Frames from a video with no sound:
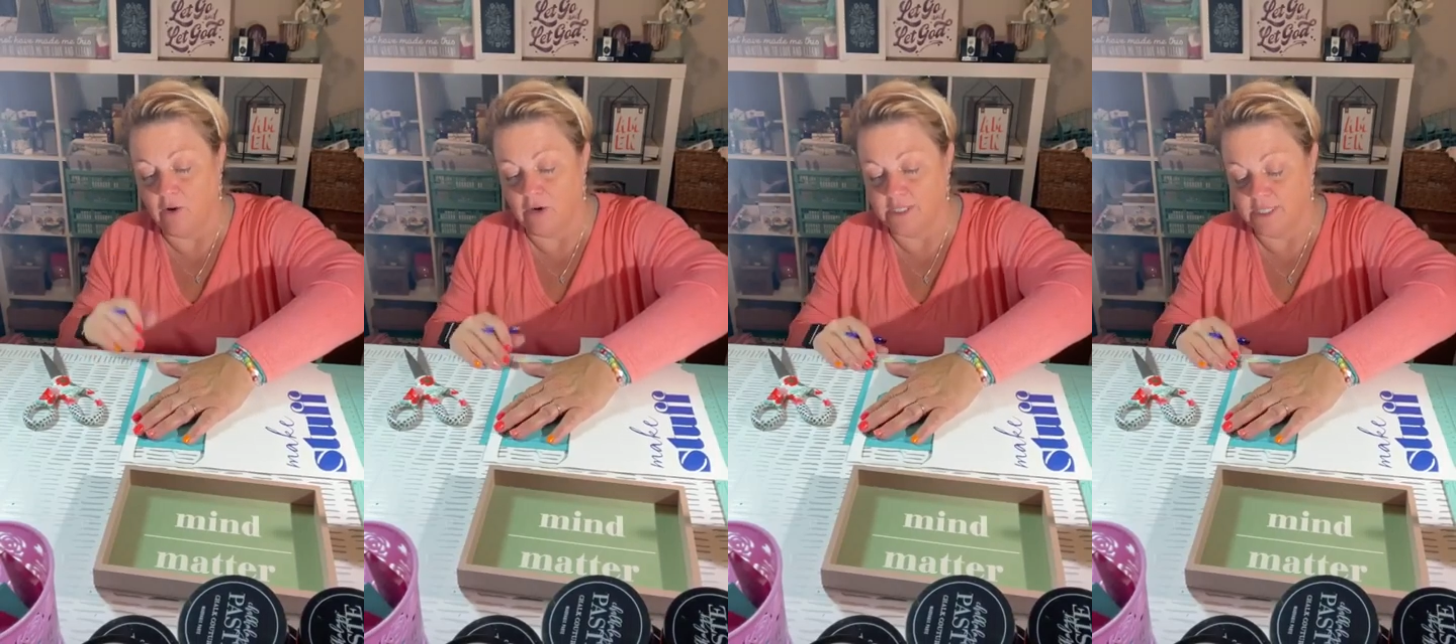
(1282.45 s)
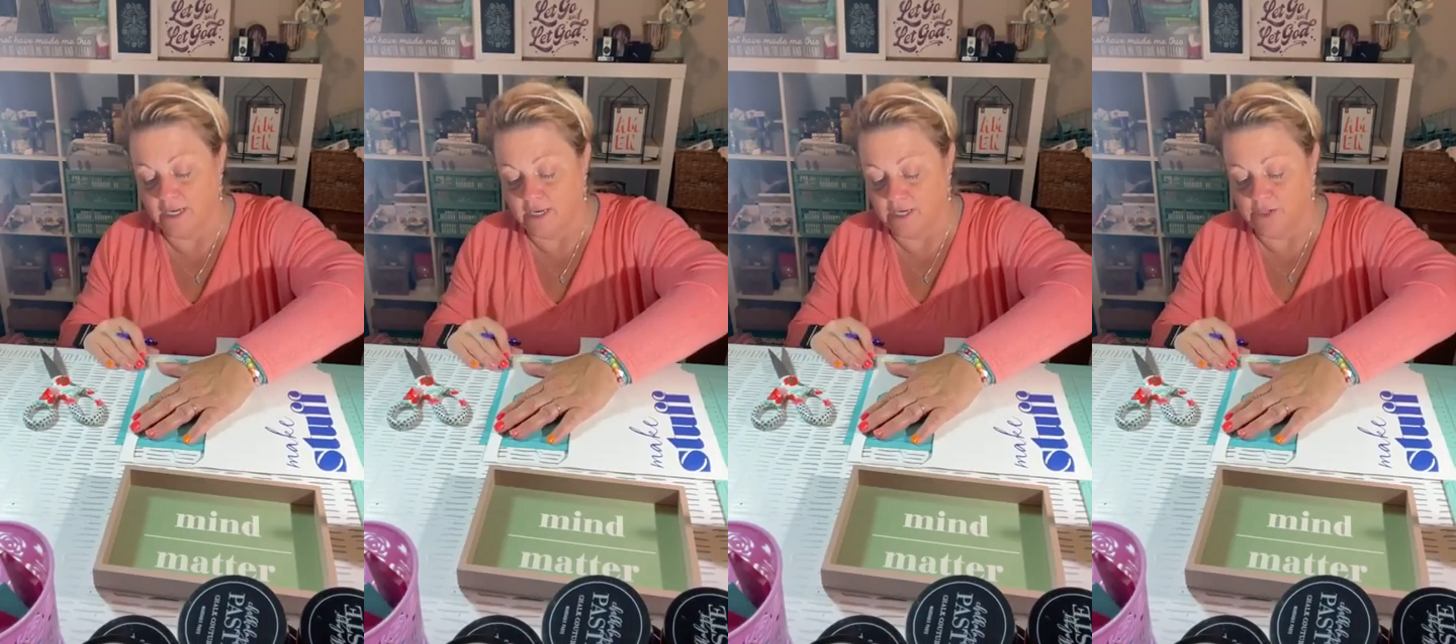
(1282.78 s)

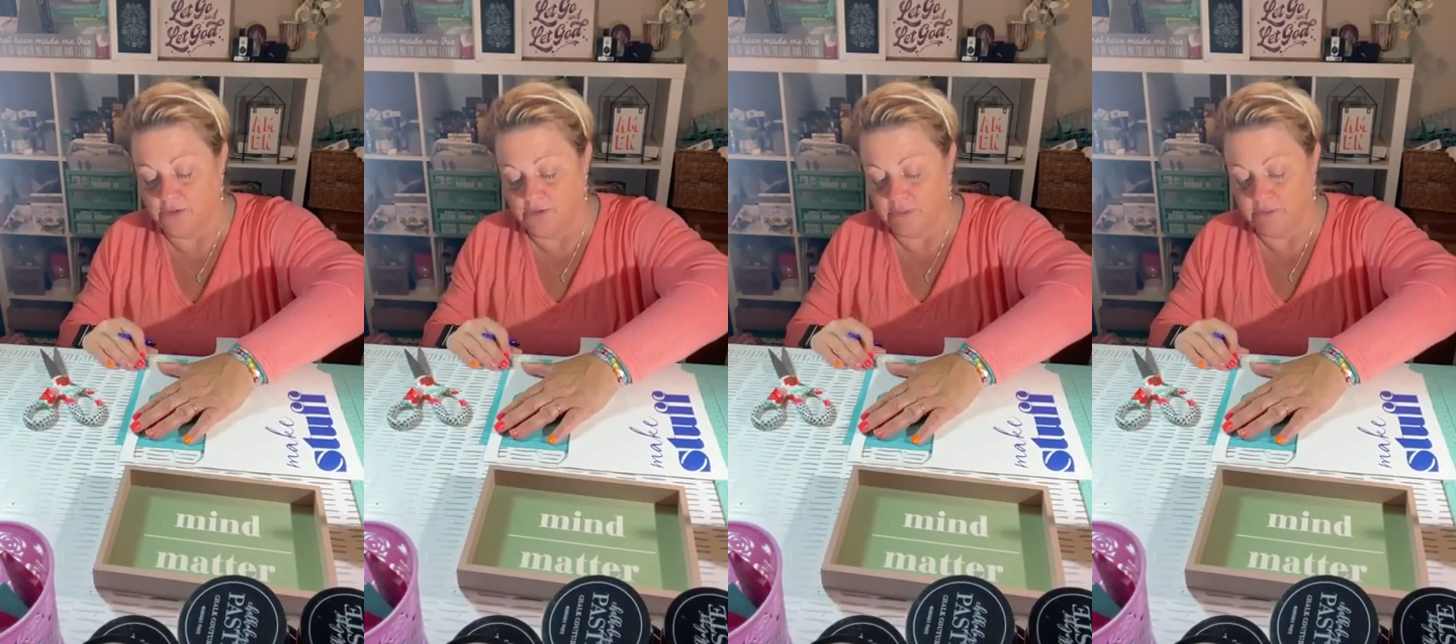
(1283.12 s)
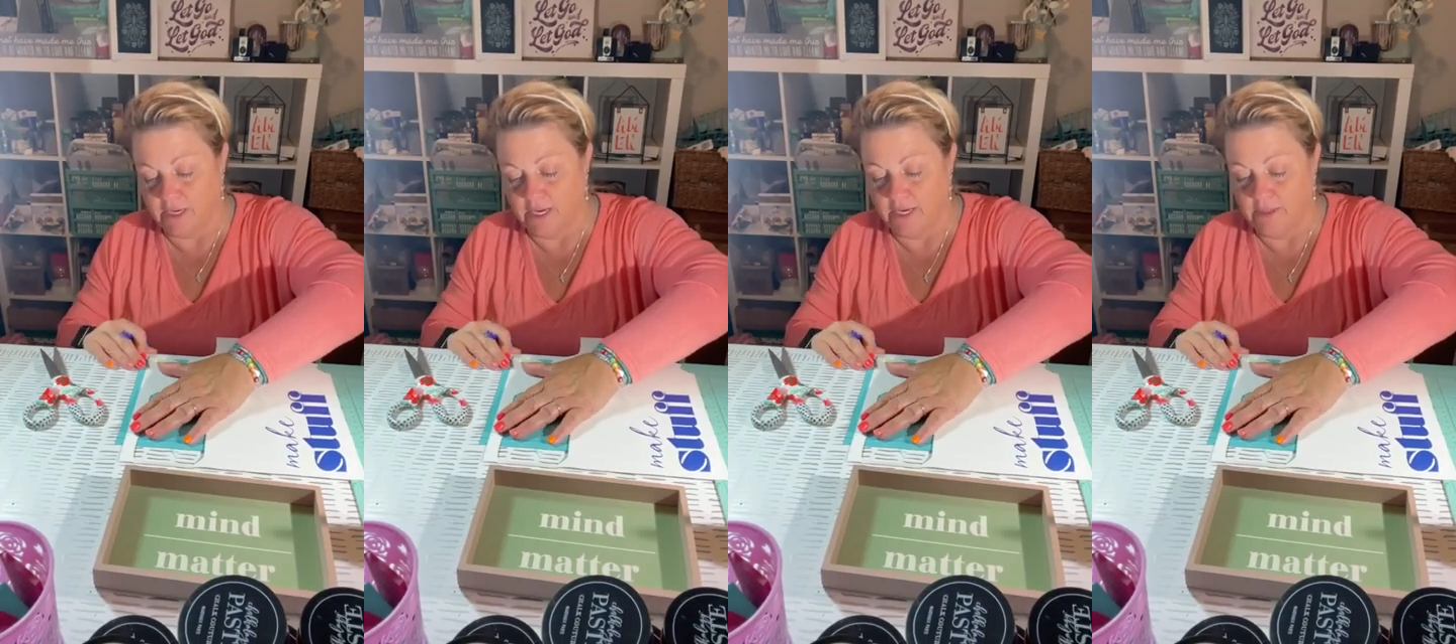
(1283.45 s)
cardstock can do
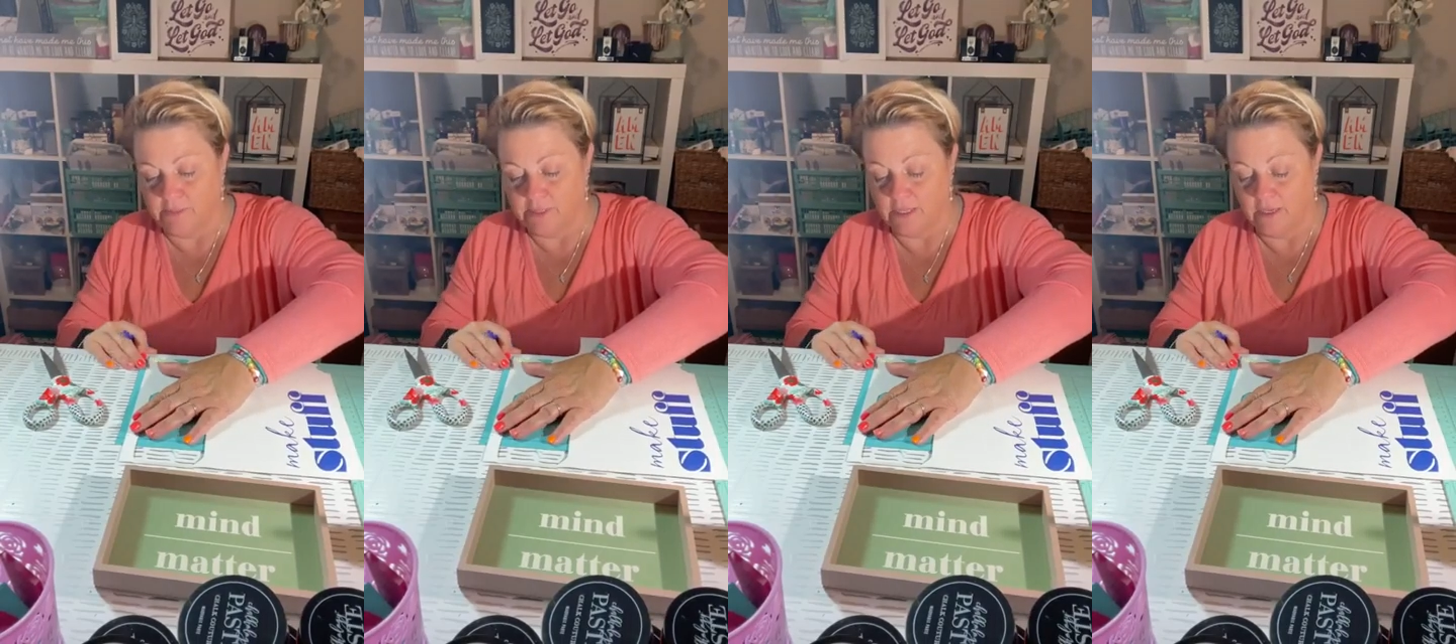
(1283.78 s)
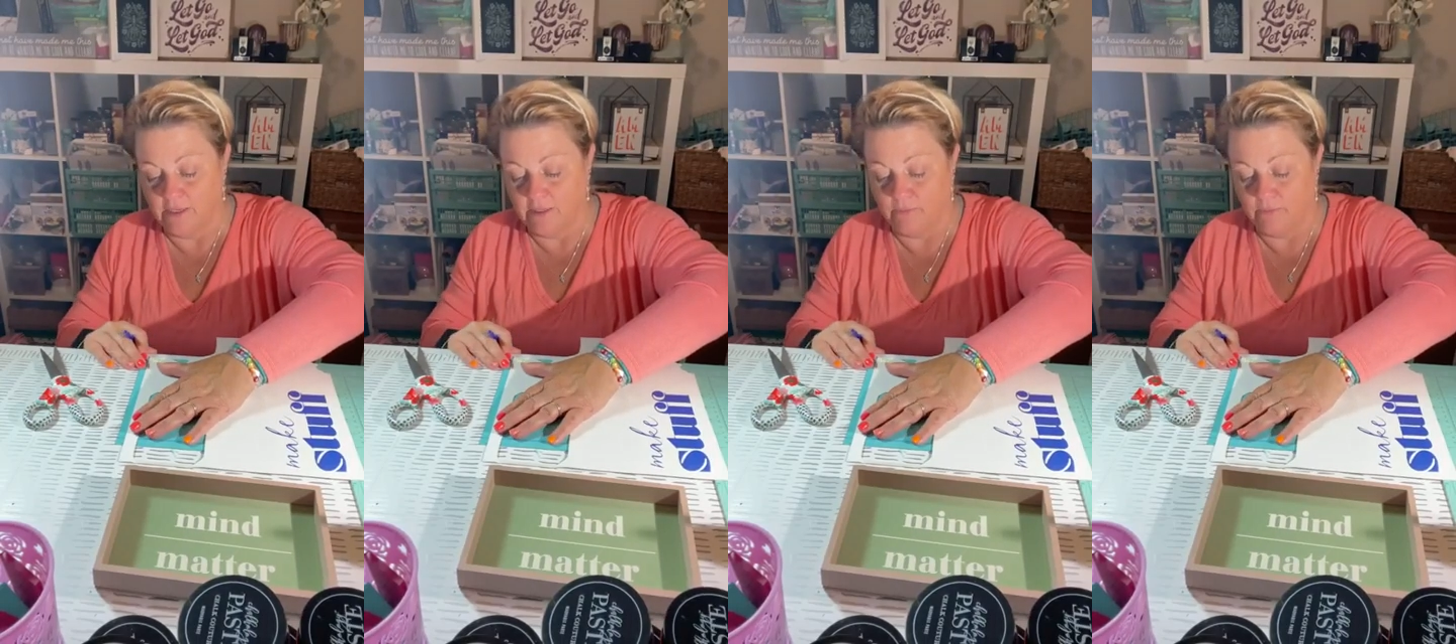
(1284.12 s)
sometimes?